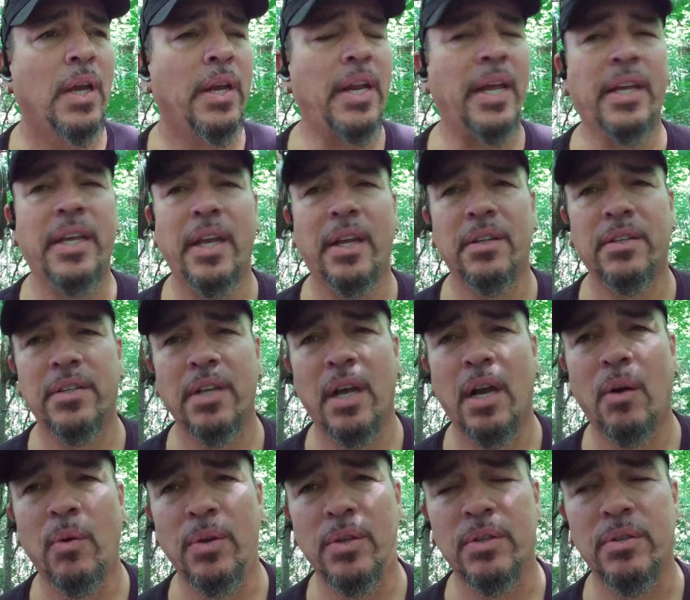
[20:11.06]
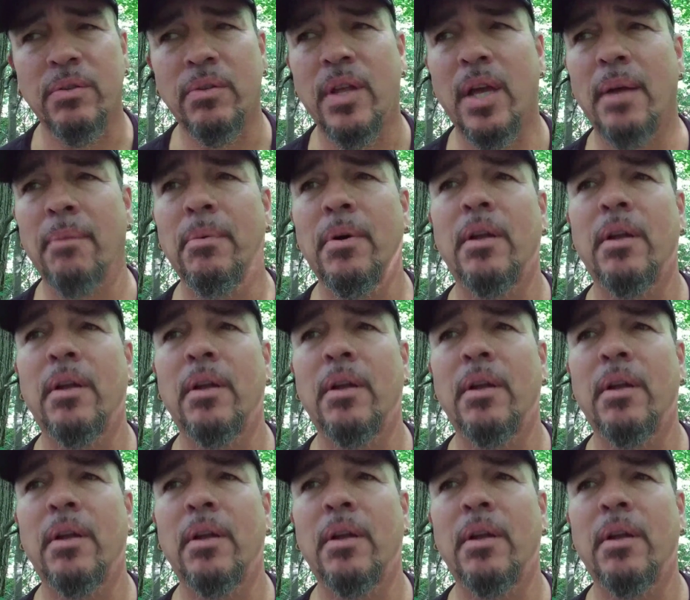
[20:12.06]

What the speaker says: and I can't say I always do that,